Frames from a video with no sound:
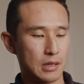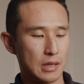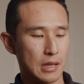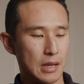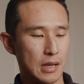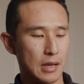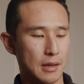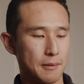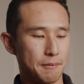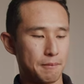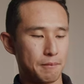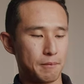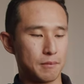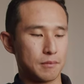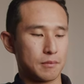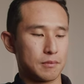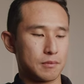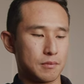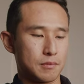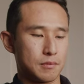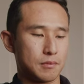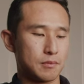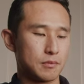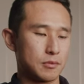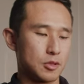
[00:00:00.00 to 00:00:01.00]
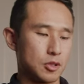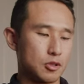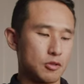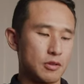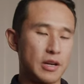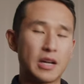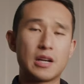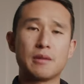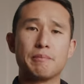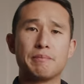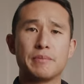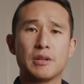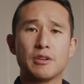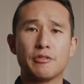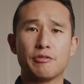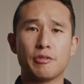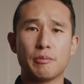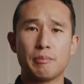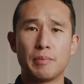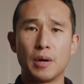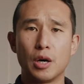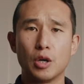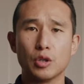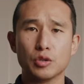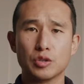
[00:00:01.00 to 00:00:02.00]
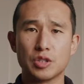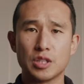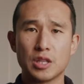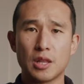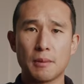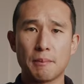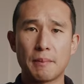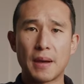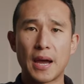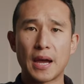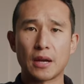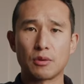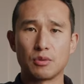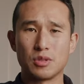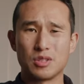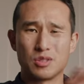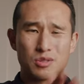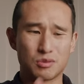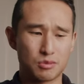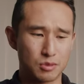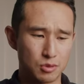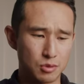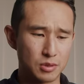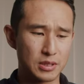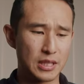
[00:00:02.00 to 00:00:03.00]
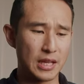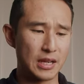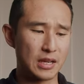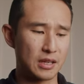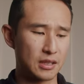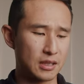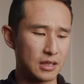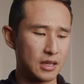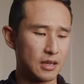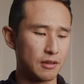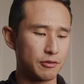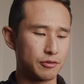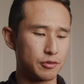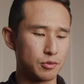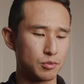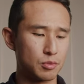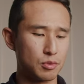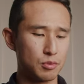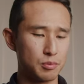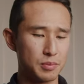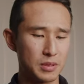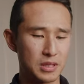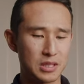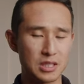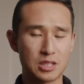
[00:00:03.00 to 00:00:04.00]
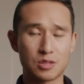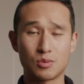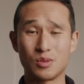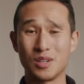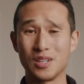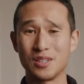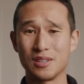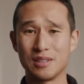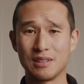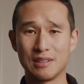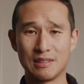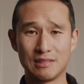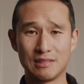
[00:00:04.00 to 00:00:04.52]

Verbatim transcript: uh, create a bit of a bulge in the back, which could get uncomfortable. But this one,